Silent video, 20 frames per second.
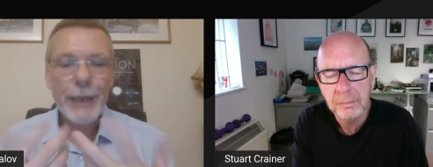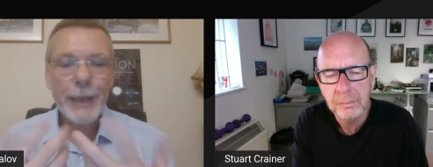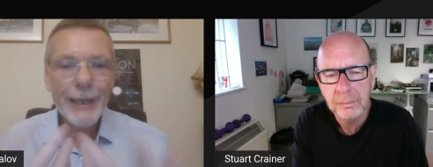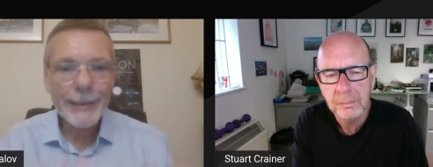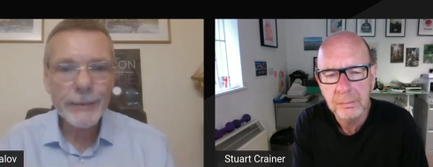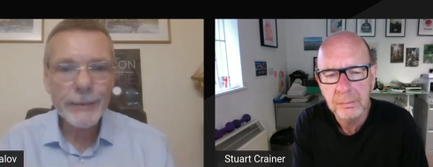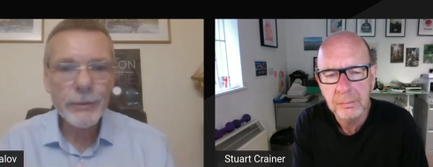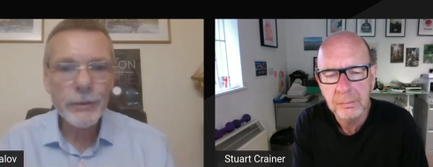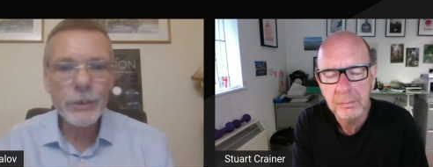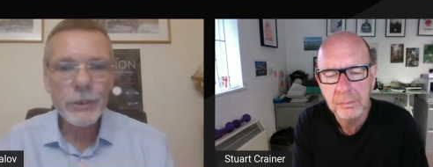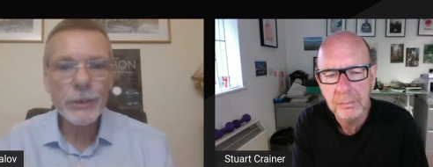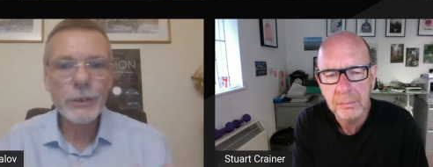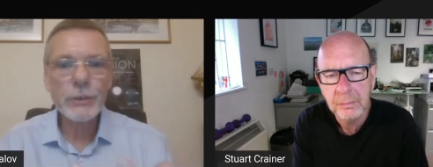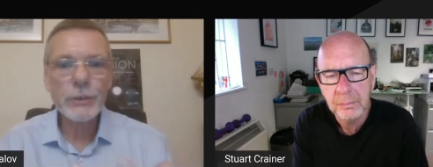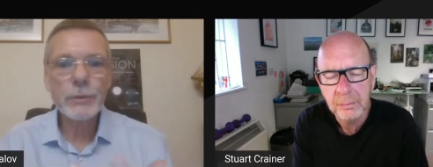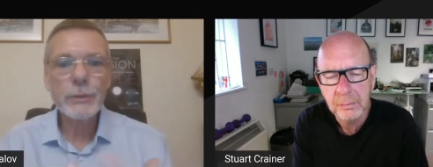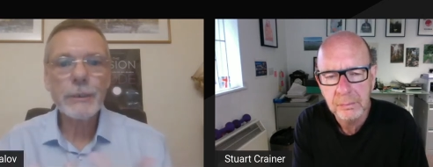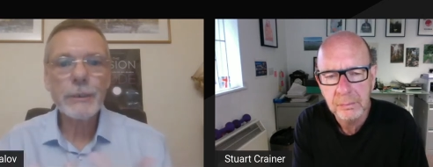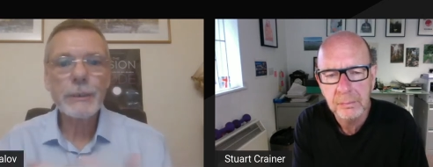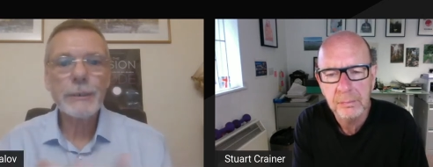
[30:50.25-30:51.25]
Speaker 1: energy
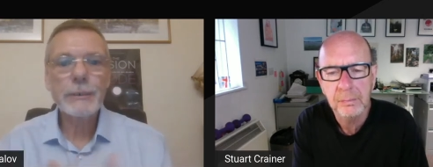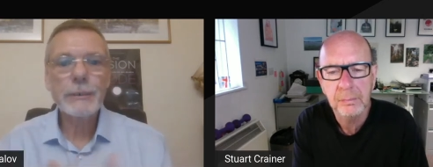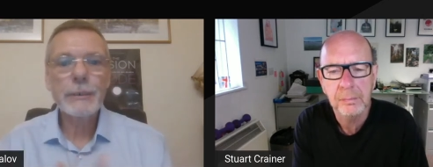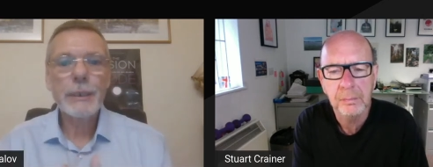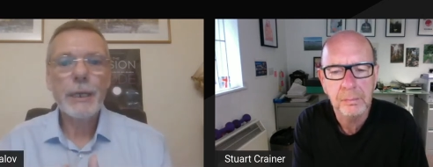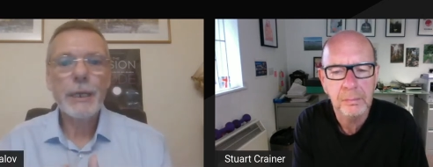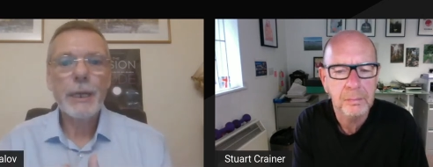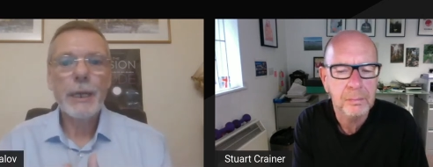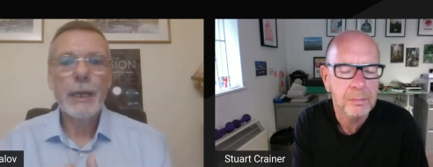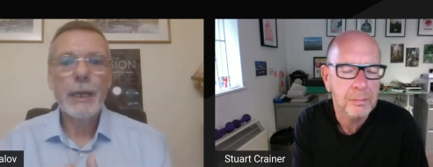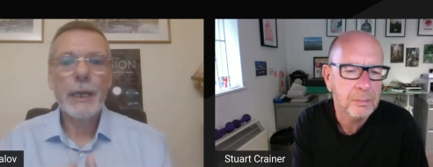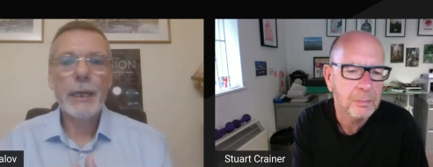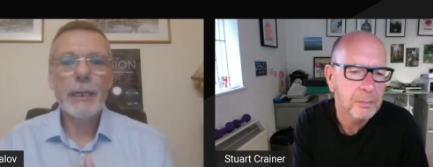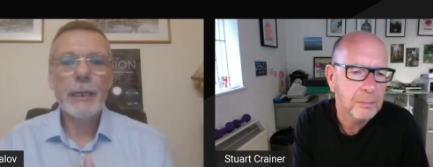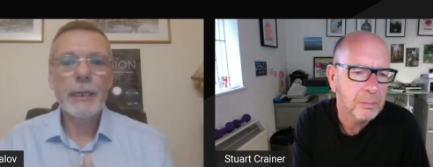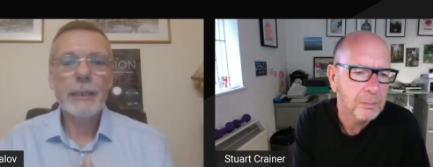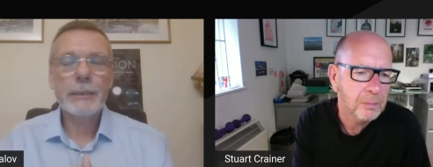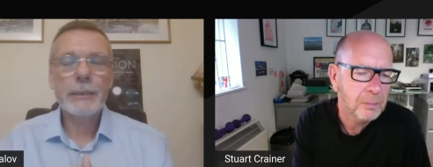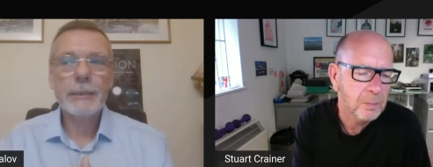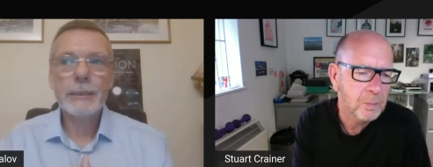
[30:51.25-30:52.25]
to it, and
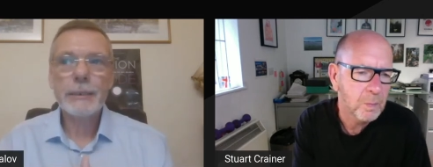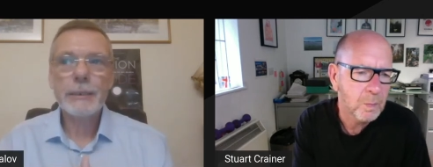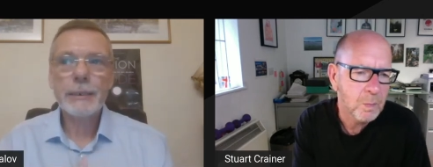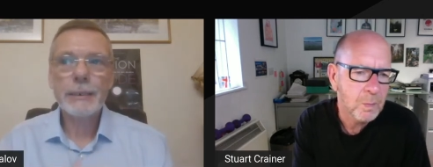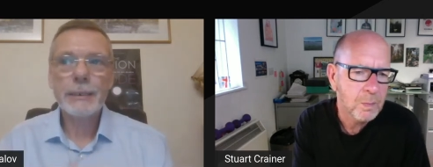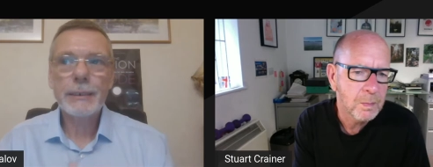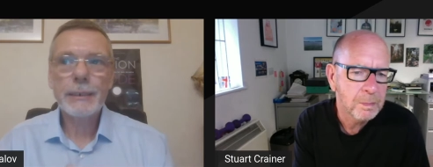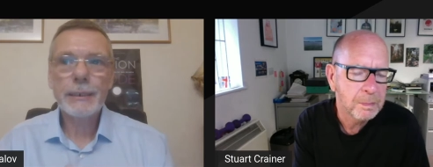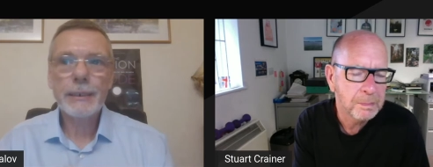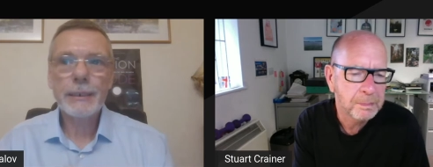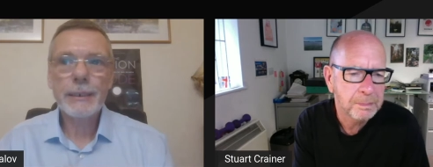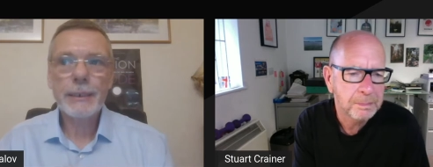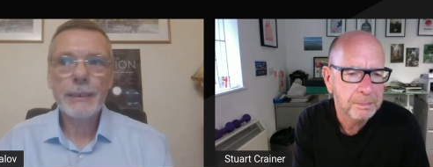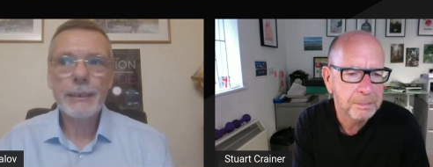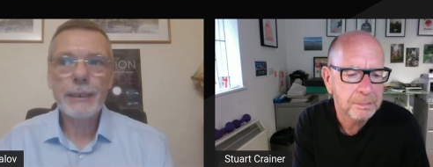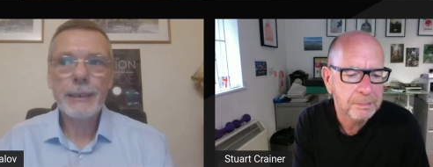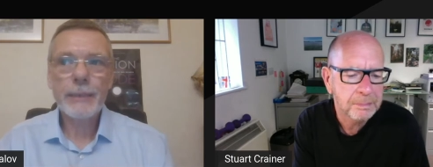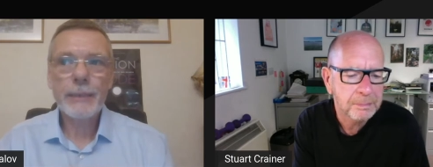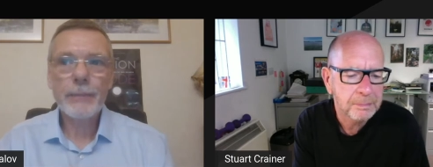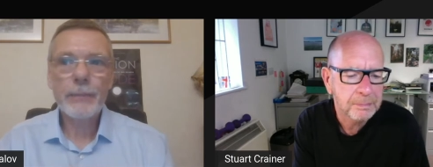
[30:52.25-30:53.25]
it's
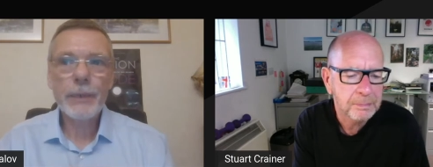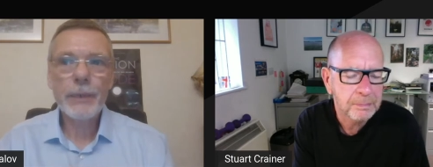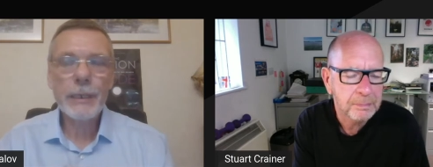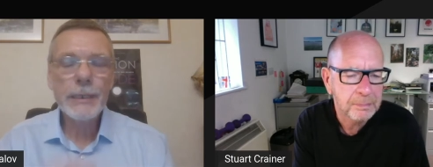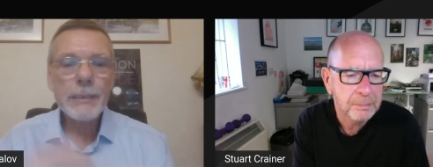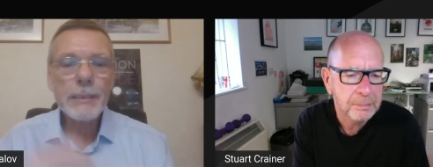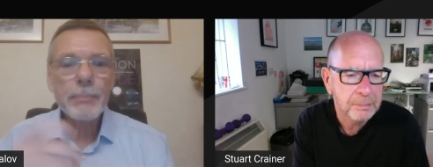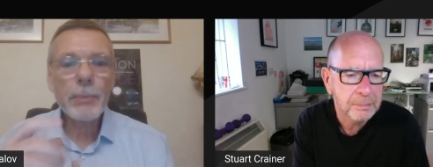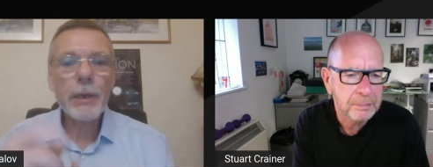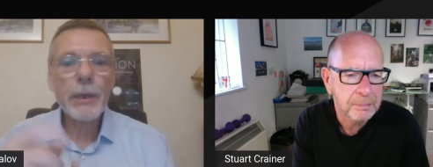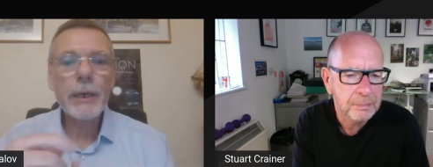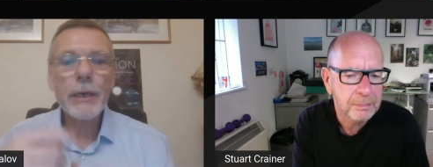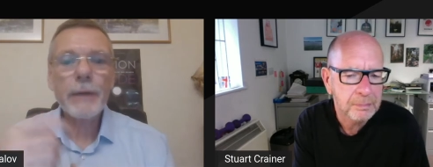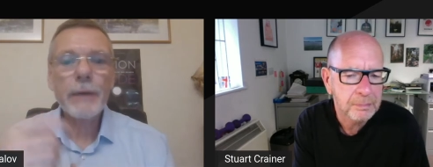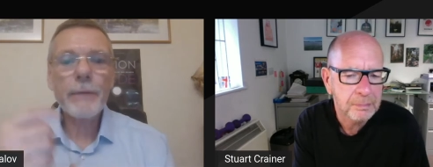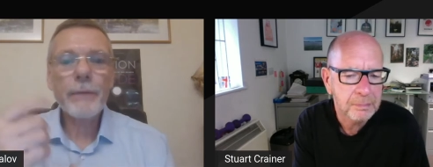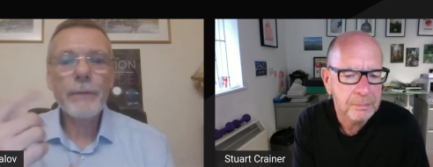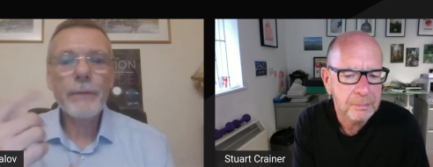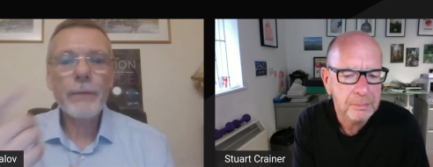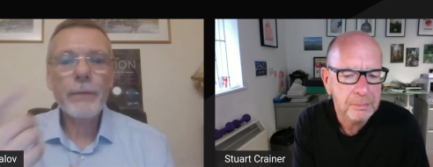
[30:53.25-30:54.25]
we inspire
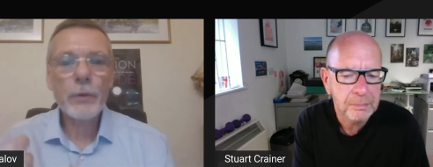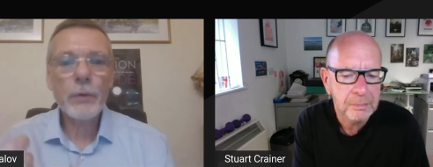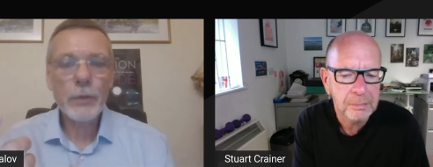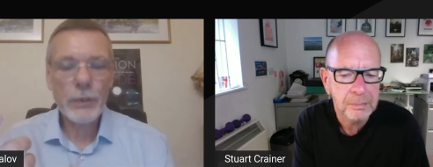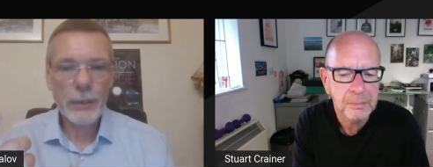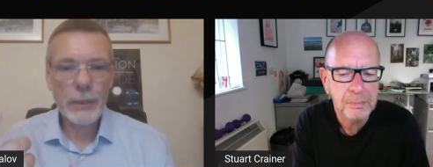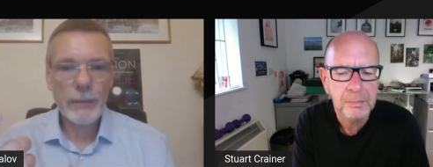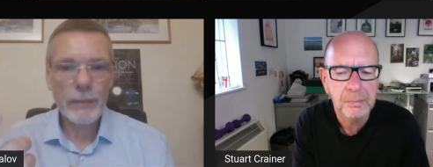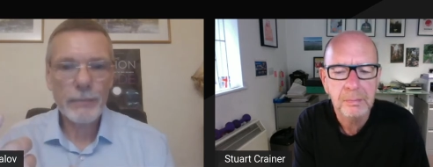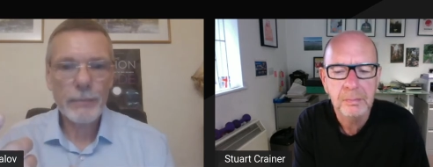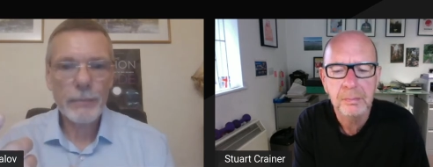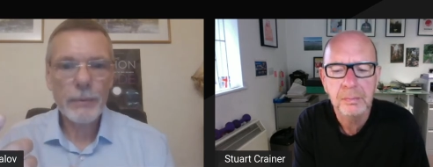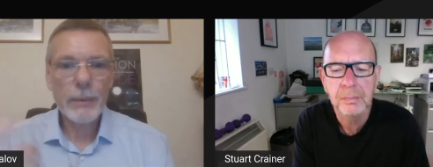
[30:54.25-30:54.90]
further.